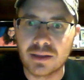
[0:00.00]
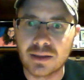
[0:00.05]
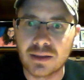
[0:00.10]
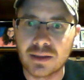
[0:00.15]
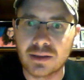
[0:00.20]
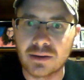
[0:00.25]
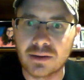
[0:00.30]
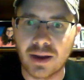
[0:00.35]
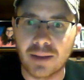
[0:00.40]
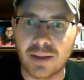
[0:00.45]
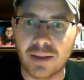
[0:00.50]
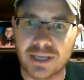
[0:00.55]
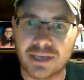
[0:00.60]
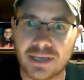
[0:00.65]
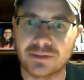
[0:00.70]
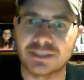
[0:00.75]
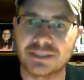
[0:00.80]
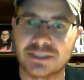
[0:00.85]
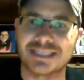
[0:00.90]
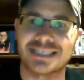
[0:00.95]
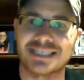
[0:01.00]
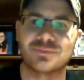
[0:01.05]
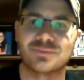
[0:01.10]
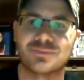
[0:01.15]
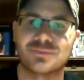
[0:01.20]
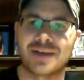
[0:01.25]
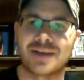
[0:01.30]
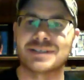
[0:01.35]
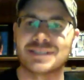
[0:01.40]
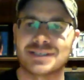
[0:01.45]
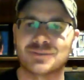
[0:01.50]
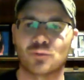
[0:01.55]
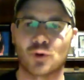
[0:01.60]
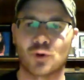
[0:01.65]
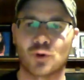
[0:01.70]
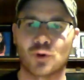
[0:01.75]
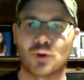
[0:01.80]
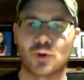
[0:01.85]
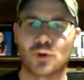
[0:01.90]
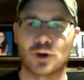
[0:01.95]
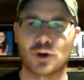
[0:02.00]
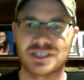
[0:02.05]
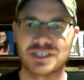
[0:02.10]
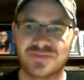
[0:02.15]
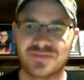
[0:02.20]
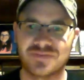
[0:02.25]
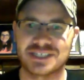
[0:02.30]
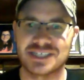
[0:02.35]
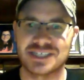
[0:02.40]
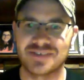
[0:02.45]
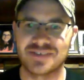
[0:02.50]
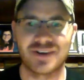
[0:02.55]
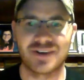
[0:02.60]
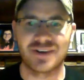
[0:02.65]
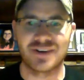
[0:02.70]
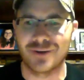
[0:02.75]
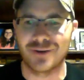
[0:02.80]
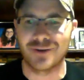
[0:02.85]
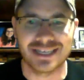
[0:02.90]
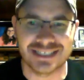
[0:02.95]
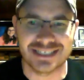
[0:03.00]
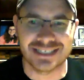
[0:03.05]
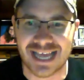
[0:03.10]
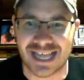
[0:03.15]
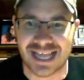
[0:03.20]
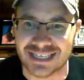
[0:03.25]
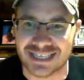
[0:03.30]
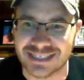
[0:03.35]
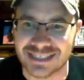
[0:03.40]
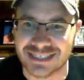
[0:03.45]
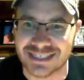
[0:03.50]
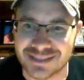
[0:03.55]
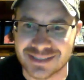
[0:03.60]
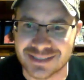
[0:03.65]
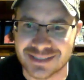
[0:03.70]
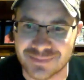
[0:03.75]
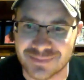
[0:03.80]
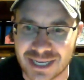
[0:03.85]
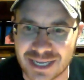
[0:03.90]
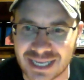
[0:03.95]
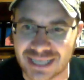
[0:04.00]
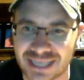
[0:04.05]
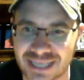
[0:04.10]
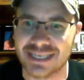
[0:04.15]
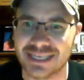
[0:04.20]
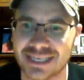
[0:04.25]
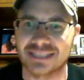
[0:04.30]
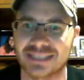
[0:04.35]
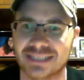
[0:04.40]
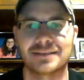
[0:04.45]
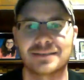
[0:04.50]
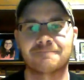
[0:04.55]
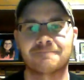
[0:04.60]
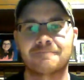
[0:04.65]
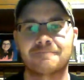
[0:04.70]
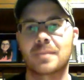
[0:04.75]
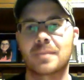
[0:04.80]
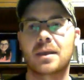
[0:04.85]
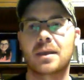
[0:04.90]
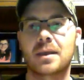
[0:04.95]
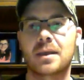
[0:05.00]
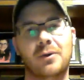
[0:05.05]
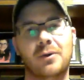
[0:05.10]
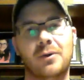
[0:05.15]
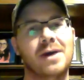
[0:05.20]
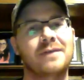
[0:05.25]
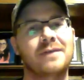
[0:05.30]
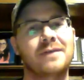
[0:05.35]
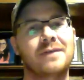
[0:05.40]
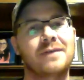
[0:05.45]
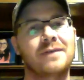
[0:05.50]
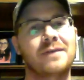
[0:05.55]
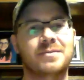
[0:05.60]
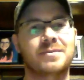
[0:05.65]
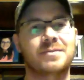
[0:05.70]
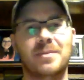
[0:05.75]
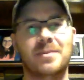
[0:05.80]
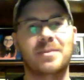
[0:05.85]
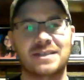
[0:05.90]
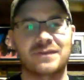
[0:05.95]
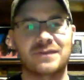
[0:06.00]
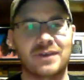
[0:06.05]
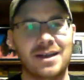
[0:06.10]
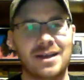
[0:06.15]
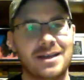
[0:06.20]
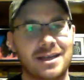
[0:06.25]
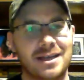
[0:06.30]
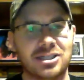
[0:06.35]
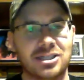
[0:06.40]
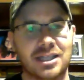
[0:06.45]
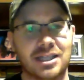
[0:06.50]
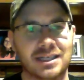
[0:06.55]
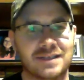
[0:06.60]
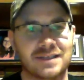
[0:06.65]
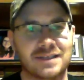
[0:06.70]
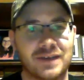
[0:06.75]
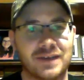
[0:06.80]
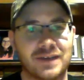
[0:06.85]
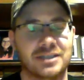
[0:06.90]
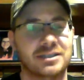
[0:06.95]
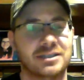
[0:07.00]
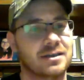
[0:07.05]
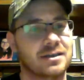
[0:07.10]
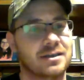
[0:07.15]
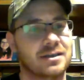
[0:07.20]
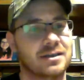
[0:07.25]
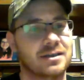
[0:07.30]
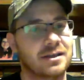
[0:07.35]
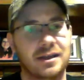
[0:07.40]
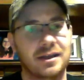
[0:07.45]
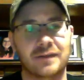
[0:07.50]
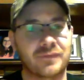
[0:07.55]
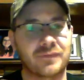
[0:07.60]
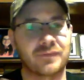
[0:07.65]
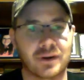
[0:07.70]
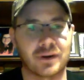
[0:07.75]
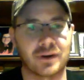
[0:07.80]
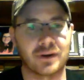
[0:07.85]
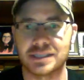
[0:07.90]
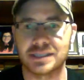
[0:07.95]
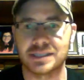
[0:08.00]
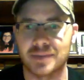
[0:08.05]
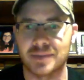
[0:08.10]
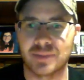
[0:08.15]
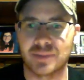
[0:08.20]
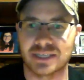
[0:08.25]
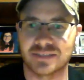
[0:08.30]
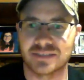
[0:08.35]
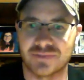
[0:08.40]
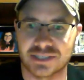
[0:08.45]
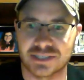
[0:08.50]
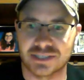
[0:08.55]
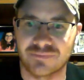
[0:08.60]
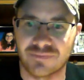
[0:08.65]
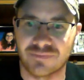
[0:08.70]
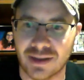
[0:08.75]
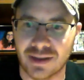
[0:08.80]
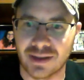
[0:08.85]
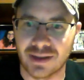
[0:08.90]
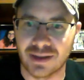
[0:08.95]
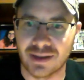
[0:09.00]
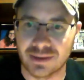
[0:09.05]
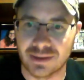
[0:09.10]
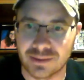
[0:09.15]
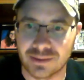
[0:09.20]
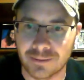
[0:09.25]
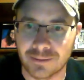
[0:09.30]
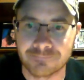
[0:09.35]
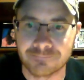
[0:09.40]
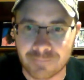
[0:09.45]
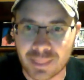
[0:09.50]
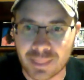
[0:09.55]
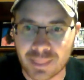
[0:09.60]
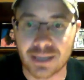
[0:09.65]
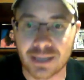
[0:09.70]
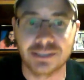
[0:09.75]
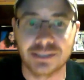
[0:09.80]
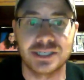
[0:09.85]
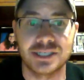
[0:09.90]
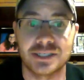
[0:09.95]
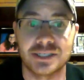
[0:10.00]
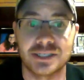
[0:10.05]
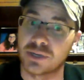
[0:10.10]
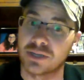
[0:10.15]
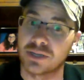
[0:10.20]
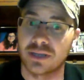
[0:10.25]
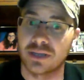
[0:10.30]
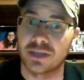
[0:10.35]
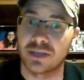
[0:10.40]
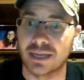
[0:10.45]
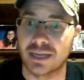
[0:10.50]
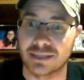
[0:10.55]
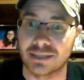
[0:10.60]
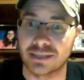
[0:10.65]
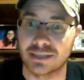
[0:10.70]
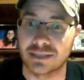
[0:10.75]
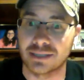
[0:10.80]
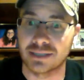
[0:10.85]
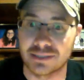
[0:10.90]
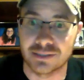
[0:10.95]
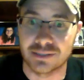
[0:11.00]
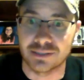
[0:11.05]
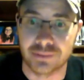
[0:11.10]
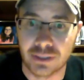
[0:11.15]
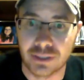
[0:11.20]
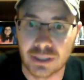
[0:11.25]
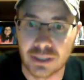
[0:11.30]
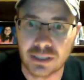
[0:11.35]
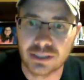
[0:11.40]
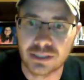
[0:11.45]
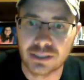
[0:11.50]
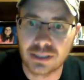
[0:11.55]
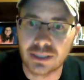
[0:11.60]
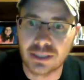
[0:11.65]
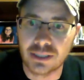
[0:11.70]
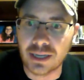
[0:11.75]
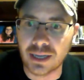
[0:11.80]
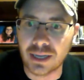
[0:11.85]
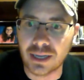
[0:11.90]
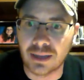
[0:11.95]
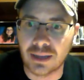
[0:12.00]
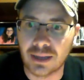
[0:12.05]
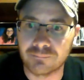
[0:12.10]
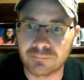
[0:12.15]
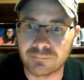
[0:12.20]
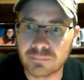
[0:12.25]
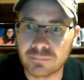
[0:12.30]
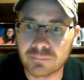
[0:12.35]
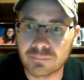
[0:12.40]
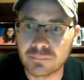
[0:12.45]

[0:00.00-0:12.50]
Crappie Killer says his wife is his worst fishing friend. Why is that? That doesn't make any sense. My wife is my best friend, and she likes to fish. Therefore, she's my best fishing friend. And she's pretty good at it, too. There